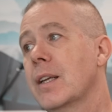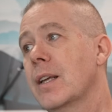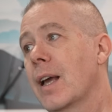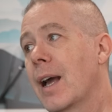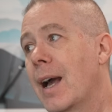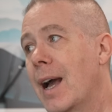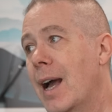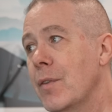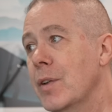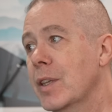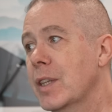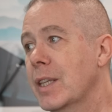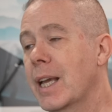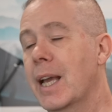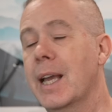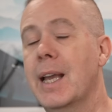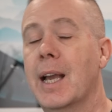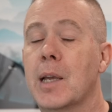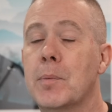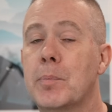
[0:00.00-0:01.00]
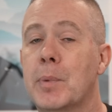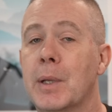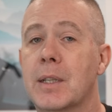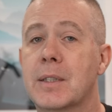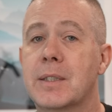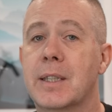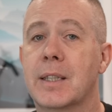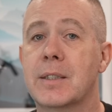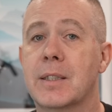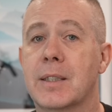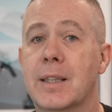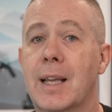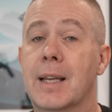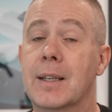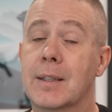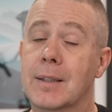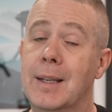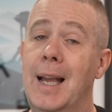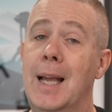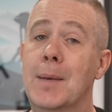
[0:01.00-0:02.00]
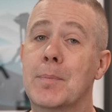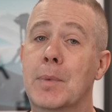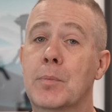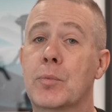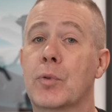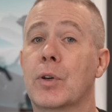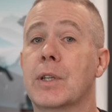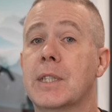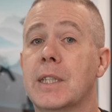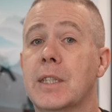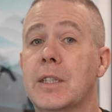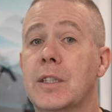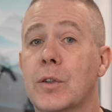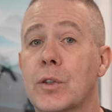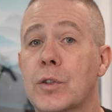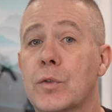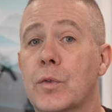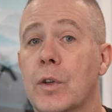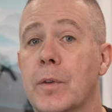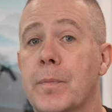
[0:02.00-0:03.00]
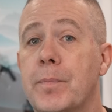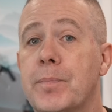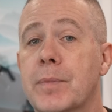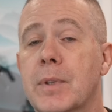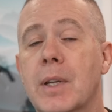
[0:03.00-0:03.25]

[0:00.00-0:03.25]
having the AI built into that can be pretty useful.